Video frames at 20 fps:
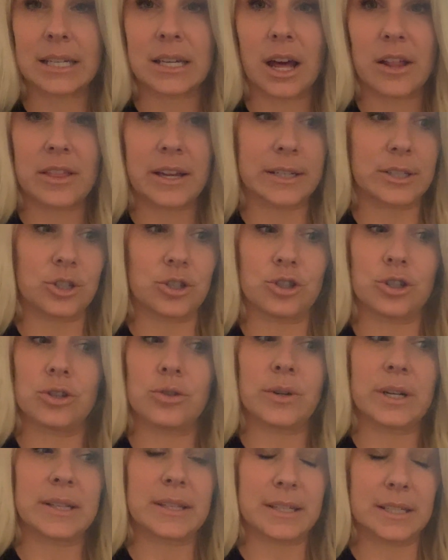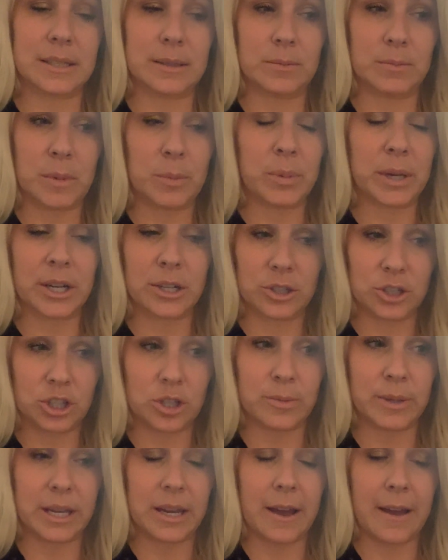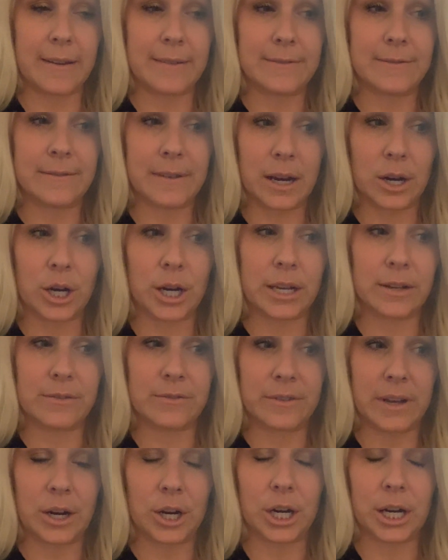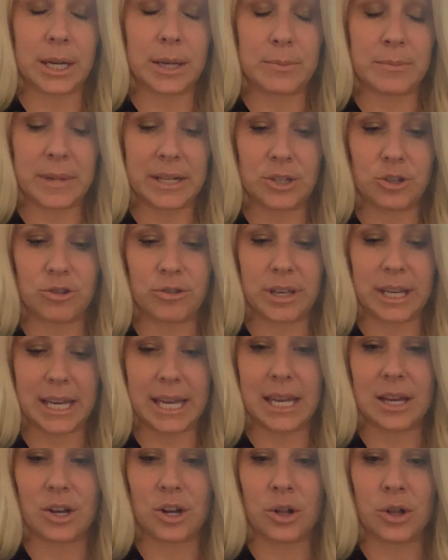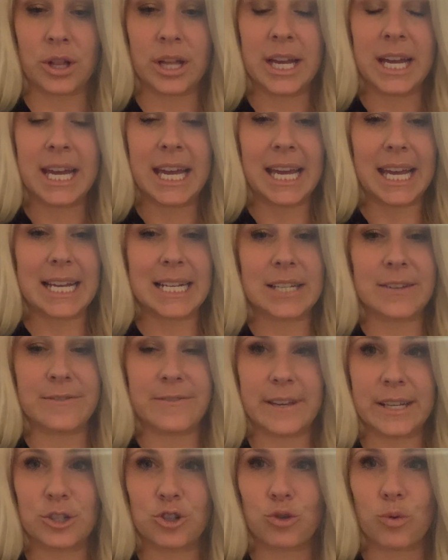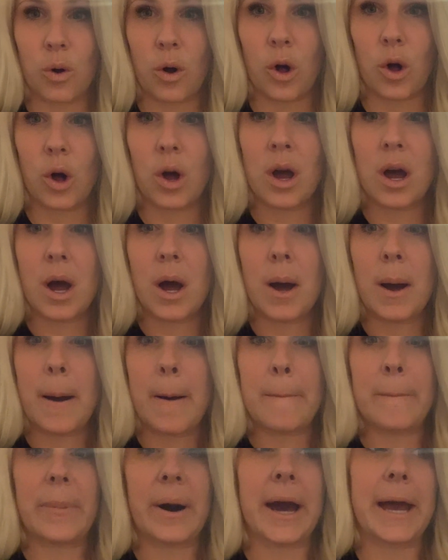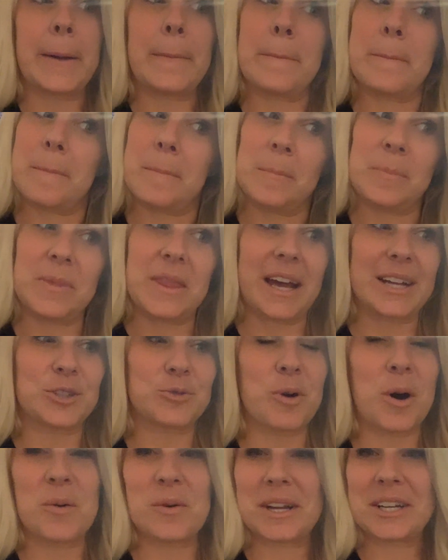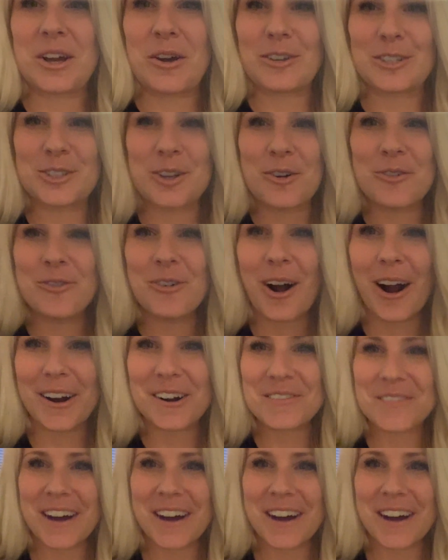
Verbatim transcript: nothing to do. And this appears to be a very, very mentally ill individual, but that's what we know so far.